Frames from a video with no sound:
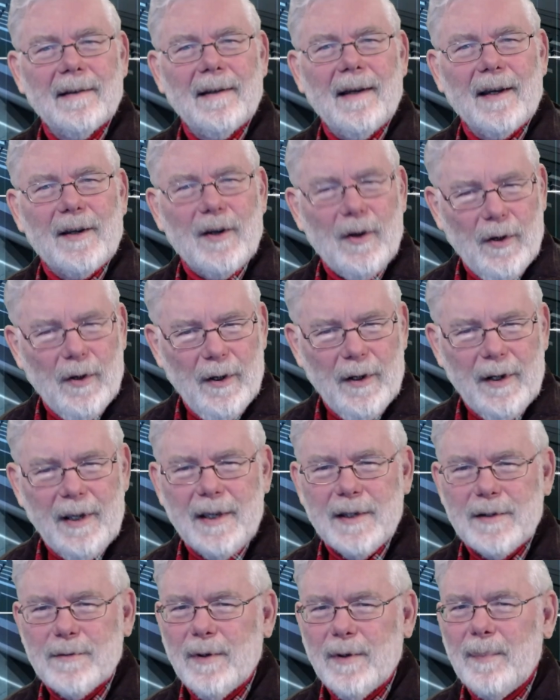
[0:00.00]
A
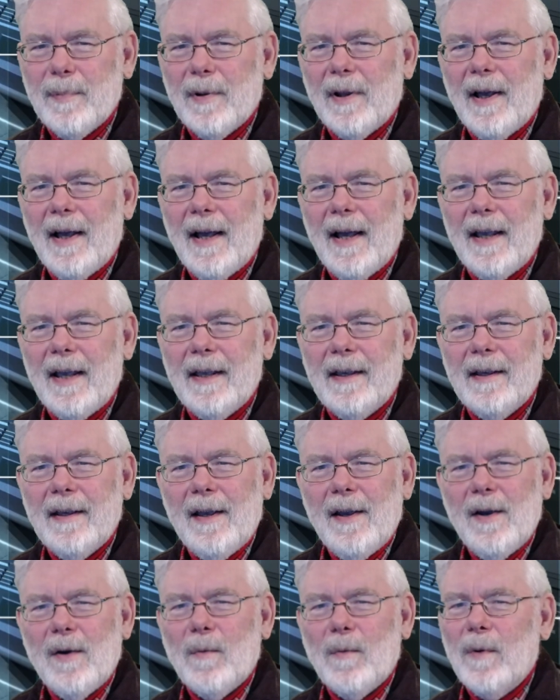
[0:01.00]
courteous reply
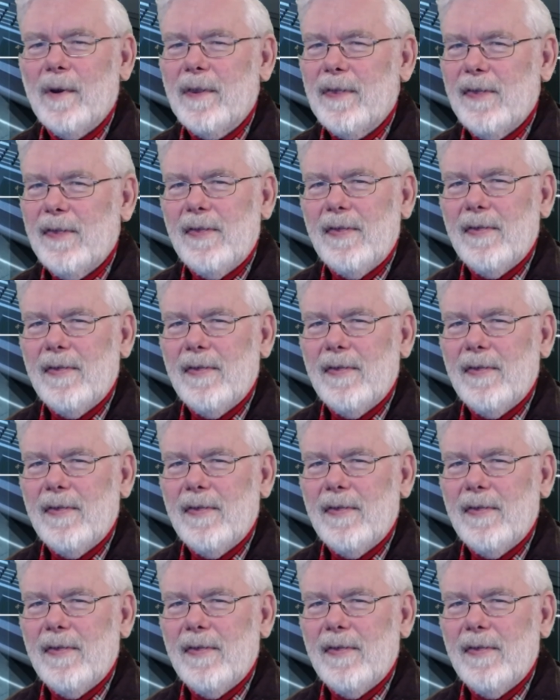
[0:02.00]
with